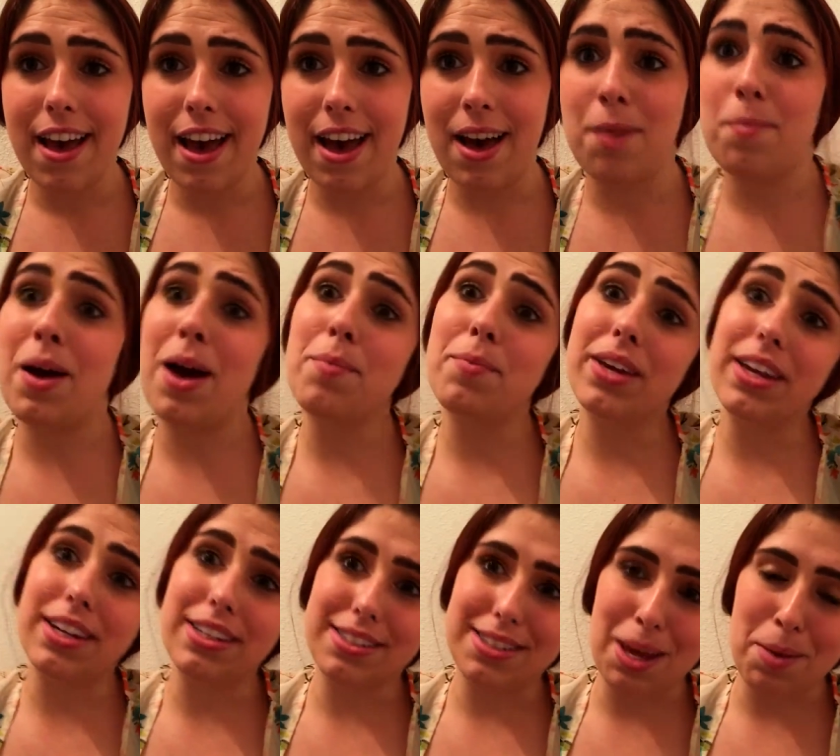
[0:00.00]
um, I'm
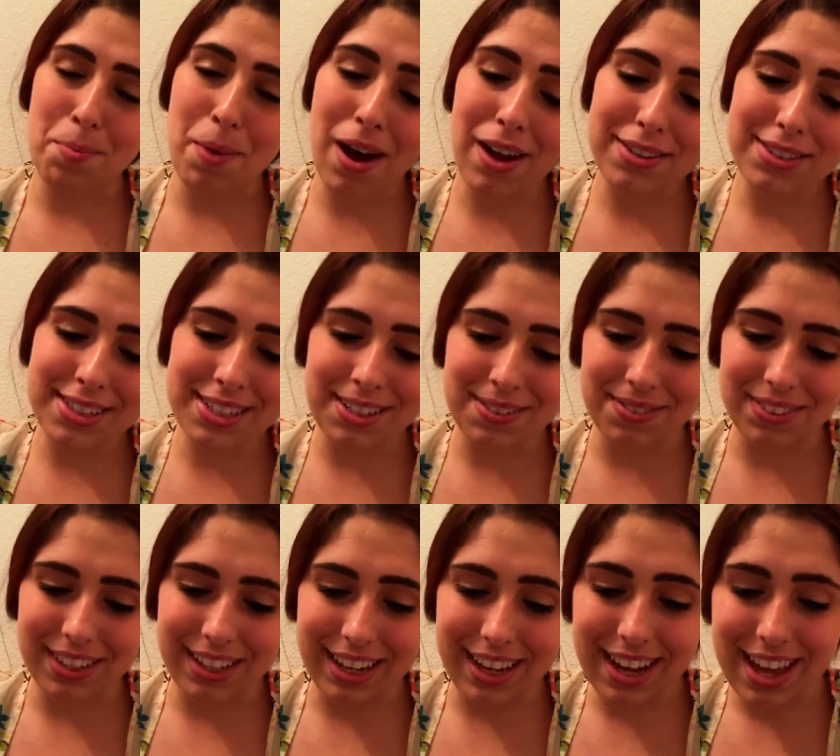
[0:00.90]
going to say
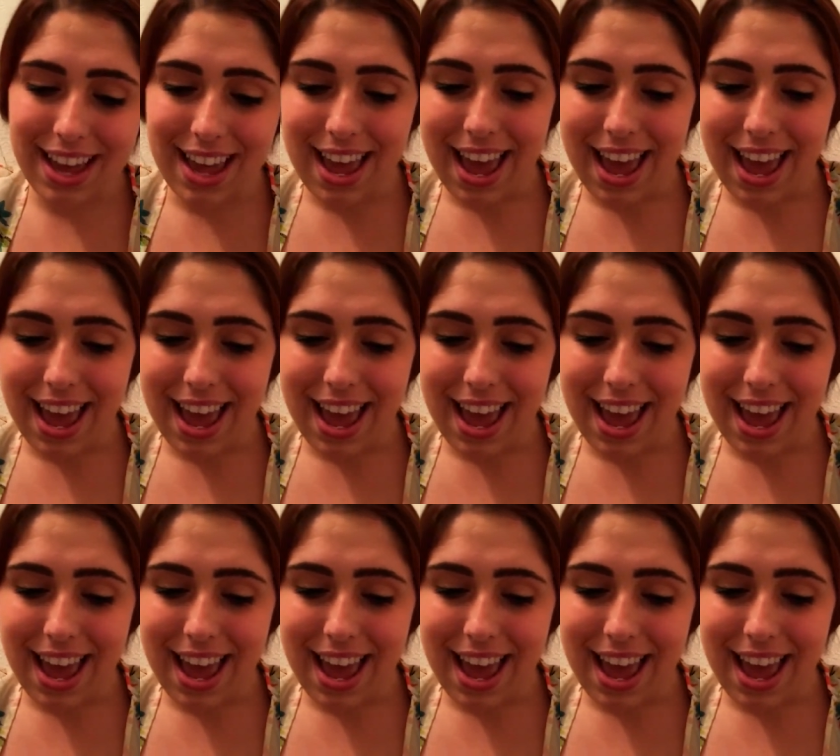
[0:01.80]
positively,